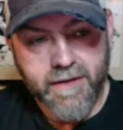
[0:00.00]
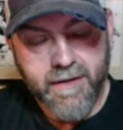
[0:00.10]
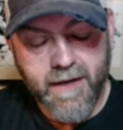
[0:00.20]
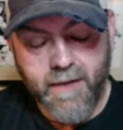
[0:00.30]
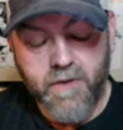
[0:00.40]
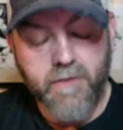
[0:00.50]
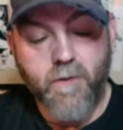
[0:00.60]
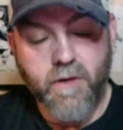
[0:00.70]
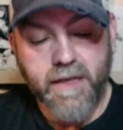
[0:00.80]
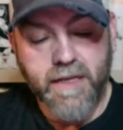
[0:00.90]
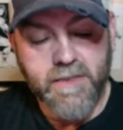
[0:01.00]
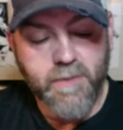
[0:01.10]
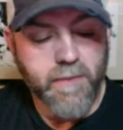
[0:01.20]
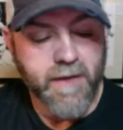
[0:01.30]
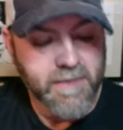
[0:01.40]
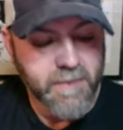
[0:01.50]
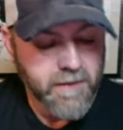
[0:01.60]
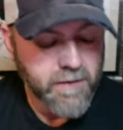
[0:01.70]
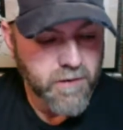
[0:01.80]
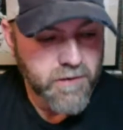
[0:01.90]
I'm looking forward to that. Swingman's
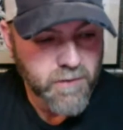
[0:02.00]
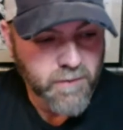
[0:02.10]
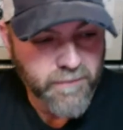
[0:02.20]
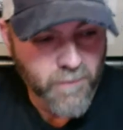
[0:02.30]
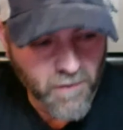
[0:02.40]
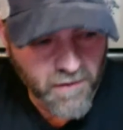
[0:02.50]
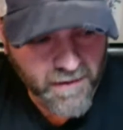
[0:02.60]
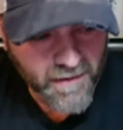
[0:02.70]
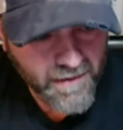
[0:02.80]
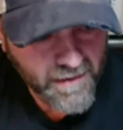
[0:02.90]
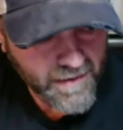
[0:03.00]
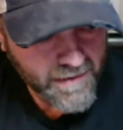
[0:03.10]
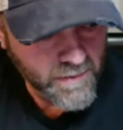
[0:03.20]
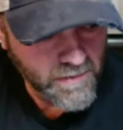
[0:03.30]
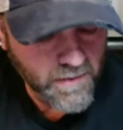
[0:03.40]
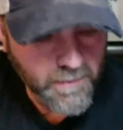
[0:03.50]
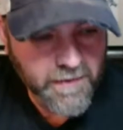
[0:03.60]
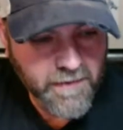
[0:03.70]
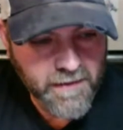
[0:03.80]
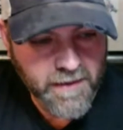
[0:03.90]
been to our show before, uh, so it's going to
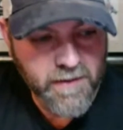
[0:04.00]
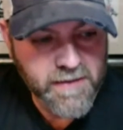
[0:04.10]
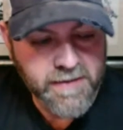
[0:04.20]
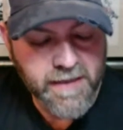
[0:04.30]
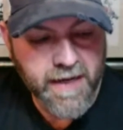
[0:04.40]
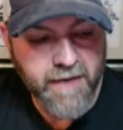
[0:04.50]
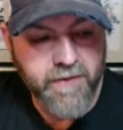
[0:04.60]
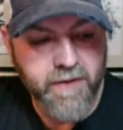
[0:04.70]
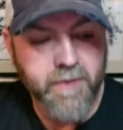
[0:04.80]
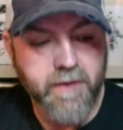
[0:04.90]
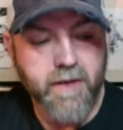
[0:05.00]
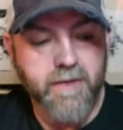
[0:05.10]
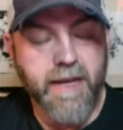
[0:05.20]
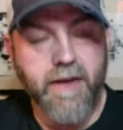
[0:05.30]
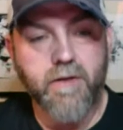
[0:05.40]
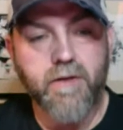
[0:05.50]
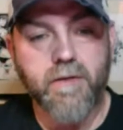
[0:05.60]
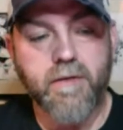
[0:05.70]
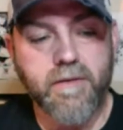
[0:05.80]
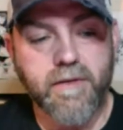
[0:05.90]
be interesting to have him and uh,
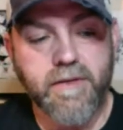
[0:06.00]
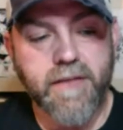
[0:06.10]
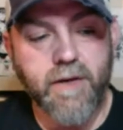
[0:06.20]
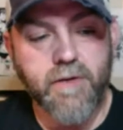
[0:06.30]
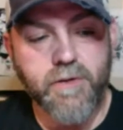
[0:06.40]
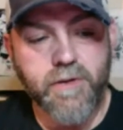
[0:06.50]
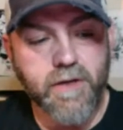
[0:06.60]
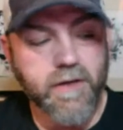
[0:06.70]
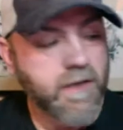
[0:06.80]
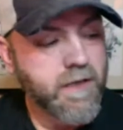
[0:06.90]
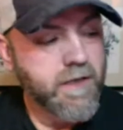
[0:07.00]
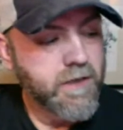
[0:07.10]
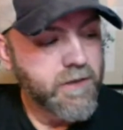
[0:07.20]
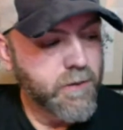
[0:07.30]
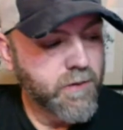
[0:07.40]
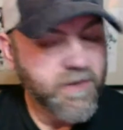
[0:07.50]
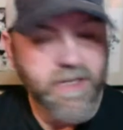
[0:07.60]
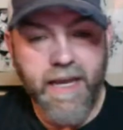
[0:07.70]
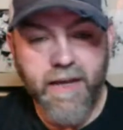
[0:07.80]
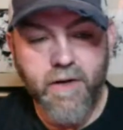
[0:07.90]
Dango do their do their
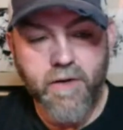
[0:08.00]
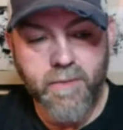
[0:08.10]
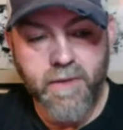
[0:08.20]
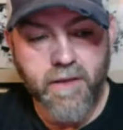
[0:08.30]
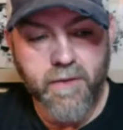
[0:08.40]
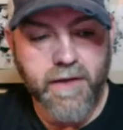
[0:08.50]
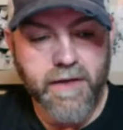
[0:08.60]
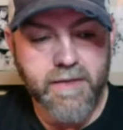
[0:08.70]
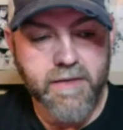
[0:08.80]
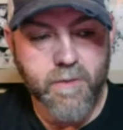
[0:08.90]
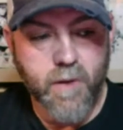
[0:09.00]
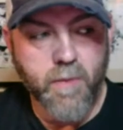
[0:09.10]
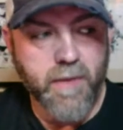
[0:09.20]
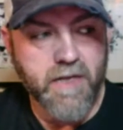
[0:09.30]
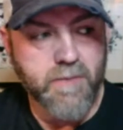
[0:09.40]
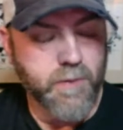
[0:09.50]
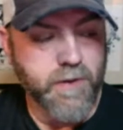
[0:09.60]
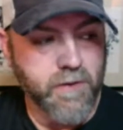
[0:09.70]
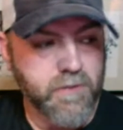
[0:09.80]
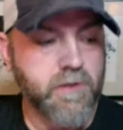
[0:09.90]
tango in the middle of the ring. This is a rubber match
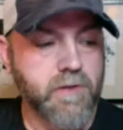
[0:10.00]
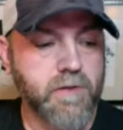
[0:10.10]
between those two,